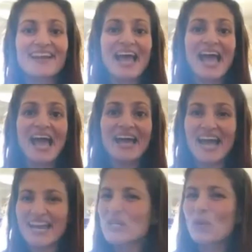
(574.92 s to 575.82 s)
and
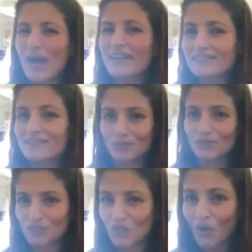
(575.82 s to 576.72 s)
I know I did a
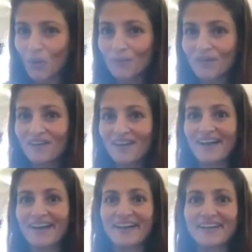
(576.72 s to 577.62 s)
good job.
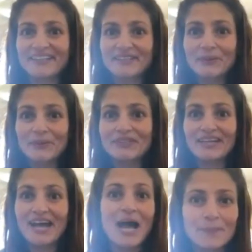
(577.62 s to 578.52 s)
And
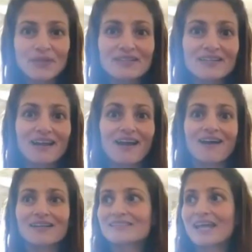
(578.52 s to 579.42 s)
they're happy in
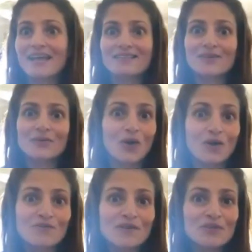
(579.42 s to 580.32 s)
class, and the
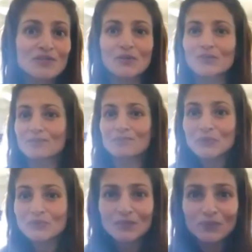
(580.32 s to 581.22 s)
choreography was good, the
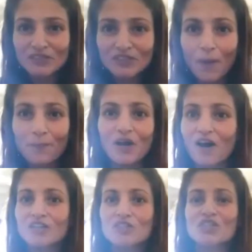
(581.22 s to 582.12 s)
music was top
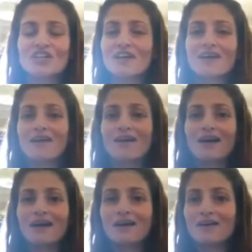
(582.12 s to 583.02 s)
notch.
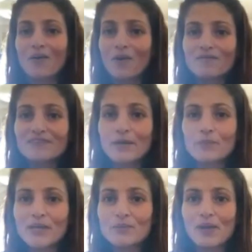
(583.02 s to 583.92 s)
All of that
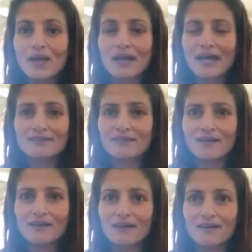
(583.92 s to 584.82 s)
went well, and
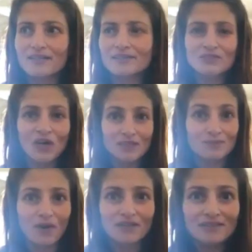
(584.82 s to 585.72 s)
it's not the
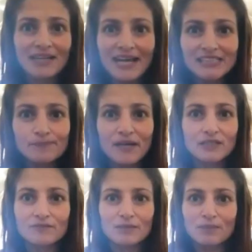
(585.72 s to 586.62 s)
monetary
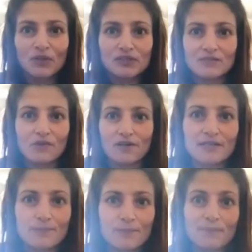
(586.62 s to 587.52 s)
aspect of it because they've
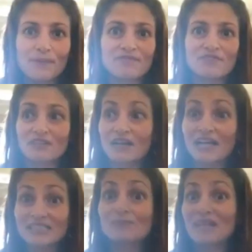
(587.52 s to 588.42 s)
already prepaid for the
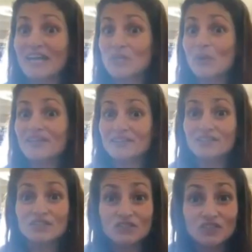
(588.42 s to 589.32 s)
class. But I know I did
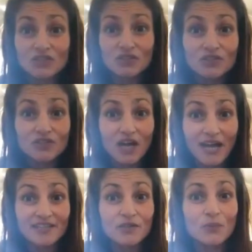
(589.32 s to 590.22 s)
good
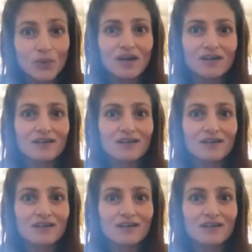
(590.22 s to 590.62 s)
work.